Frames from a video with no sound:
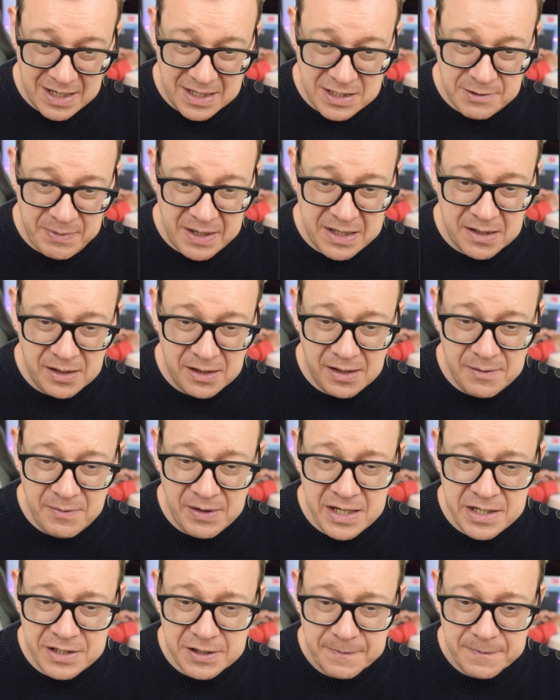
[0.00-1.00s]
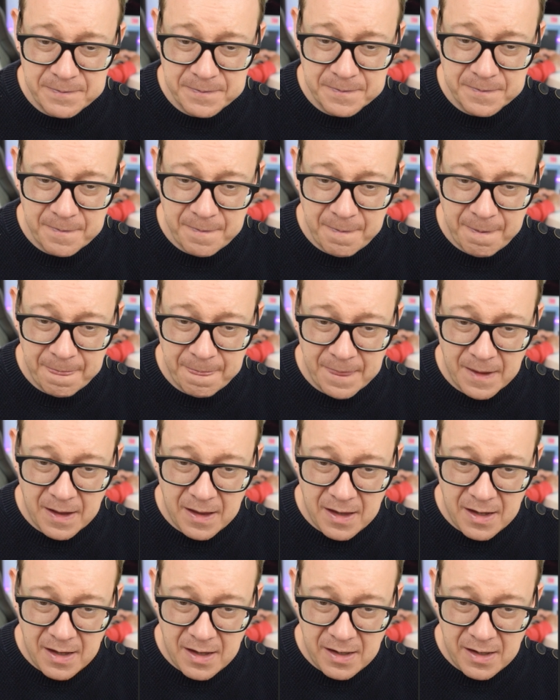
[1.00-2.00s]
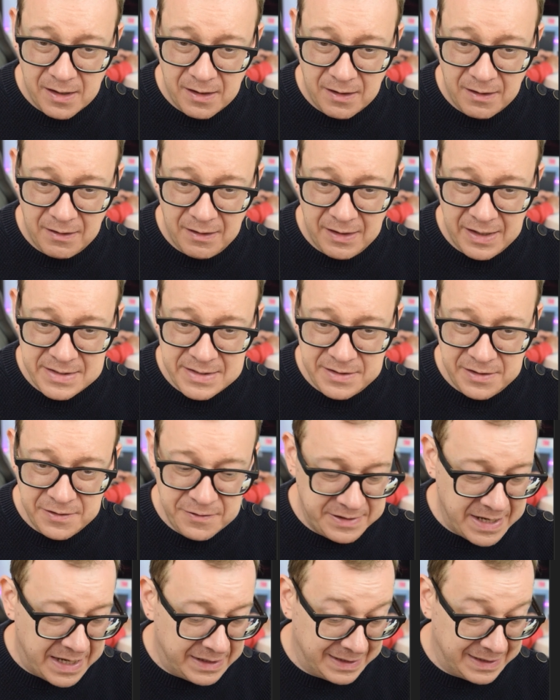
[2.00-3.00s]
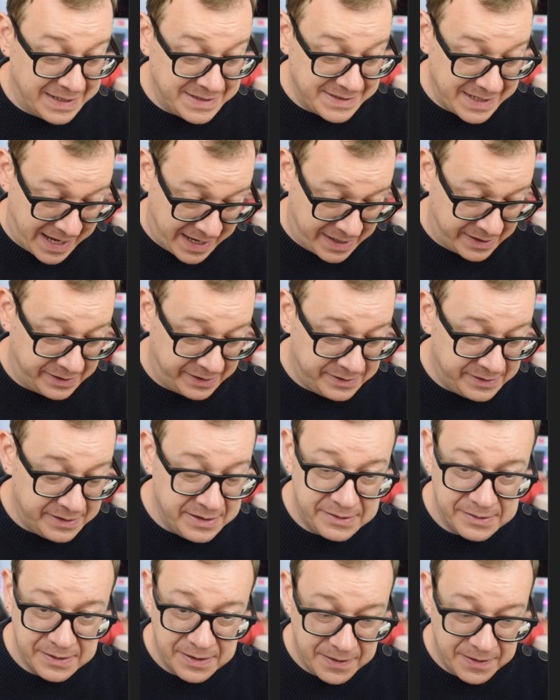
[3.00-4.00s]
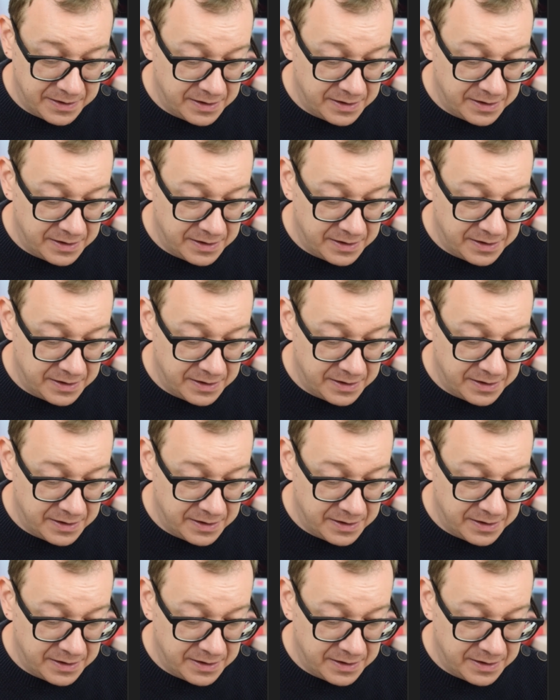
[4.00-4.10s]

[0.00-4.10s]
Let's pick an image Let's do that. Let's edit it.